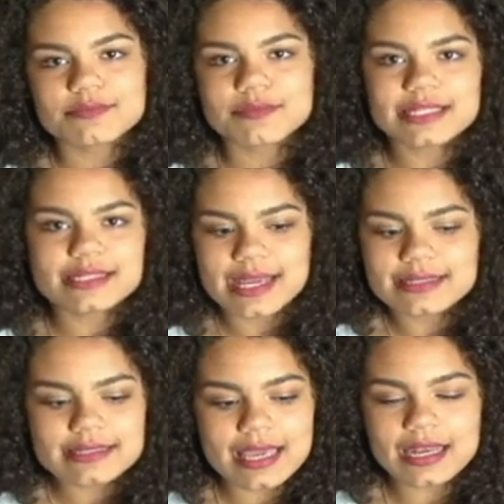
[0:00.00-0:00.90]
my
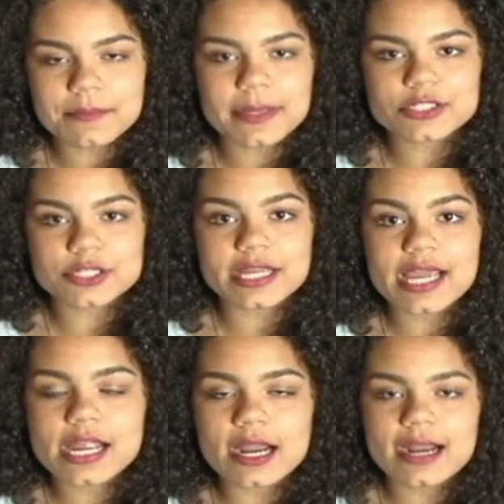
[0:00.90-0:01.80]
tan skin and my dark
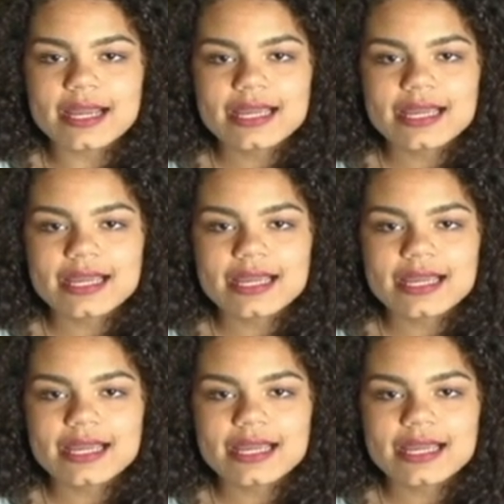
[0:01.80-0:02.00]
hair.